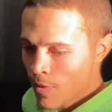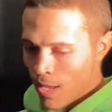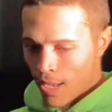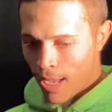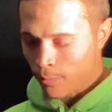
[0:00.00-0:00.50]

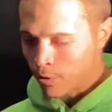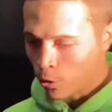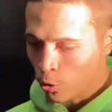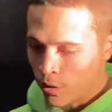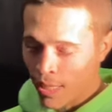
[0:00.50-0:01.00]

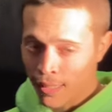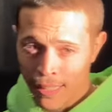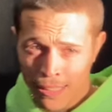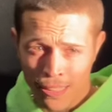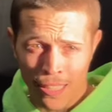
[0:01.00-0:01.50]
Absolutely. I'd like
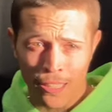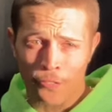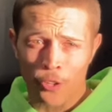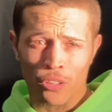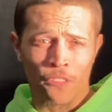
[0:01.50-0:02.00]
to thank,
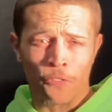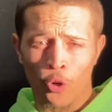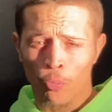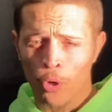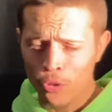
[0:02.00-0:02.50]
first and
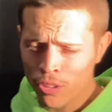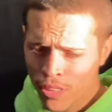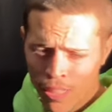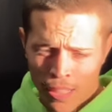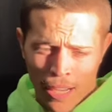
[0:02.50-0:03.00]
foremost,
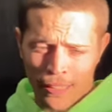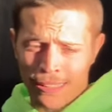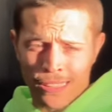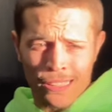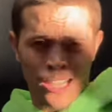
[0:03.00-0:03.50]

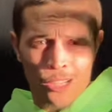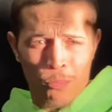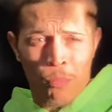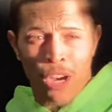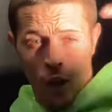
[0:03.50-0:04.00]

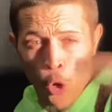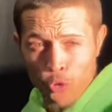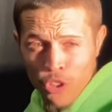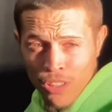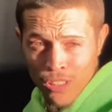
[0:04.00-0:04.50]
my
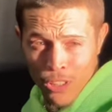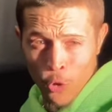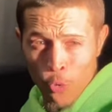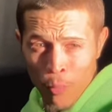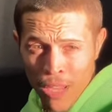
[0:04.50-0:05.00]
coaches,
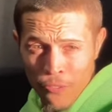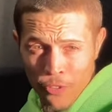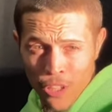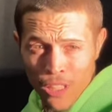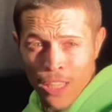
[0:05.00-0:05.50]
Lou
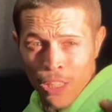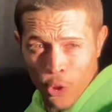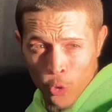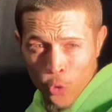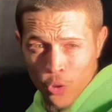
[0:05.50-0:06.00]
Manfred and
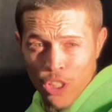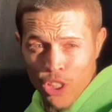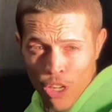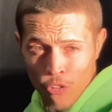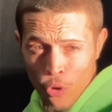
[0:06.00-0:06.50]
Lou
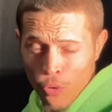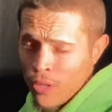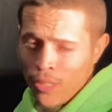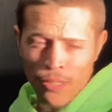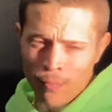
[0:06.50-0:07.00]
Legero.
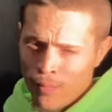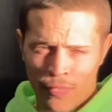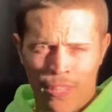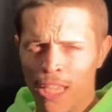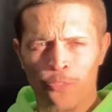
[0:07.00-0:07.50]

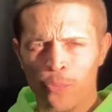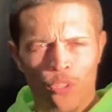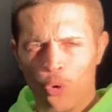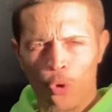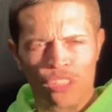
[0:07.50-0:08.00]
There for me
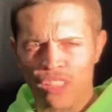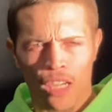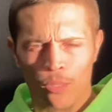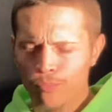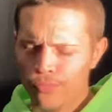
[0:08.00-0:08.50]
all the
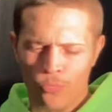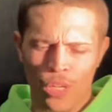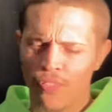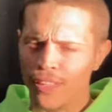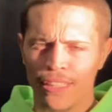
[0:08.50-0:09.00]
time,
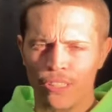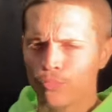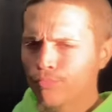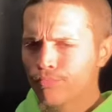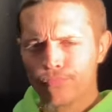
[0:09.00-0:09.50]
whenever I need them.
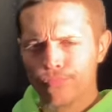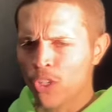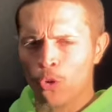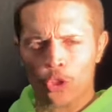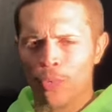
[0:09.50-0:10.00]

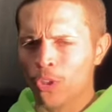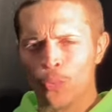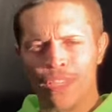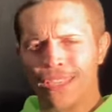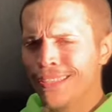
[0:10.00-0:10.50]
Call them on the
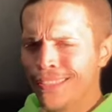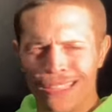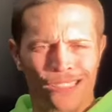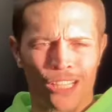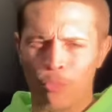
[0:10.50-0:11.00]
weekend,
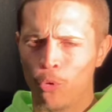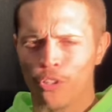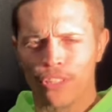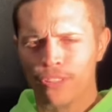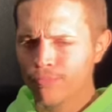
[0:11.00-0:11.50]
nighttime,
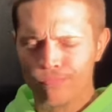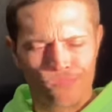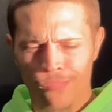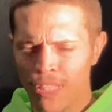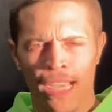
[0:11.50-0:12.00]
morning.
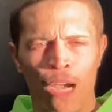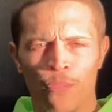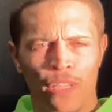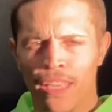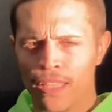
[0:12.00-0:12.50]
They got me.
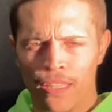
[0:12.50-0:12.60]
They're here.